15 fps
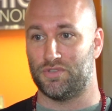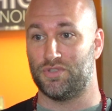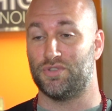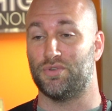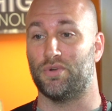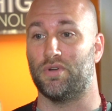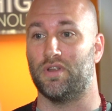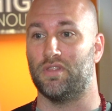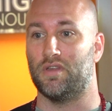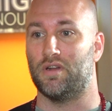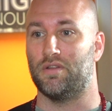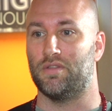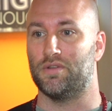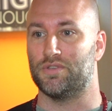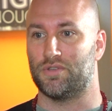a story
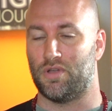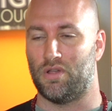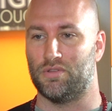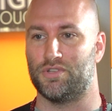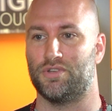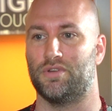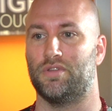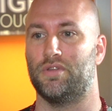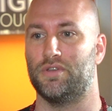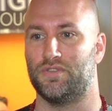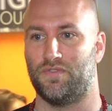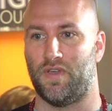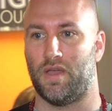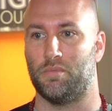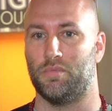there's culture,
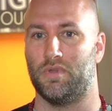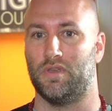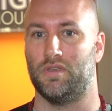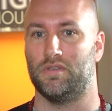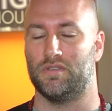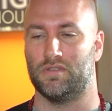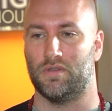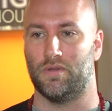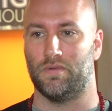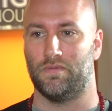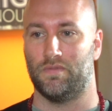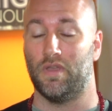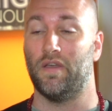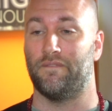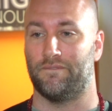there's family, so
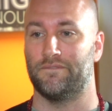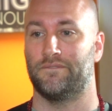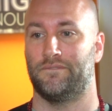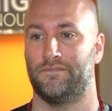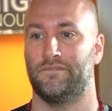yeah.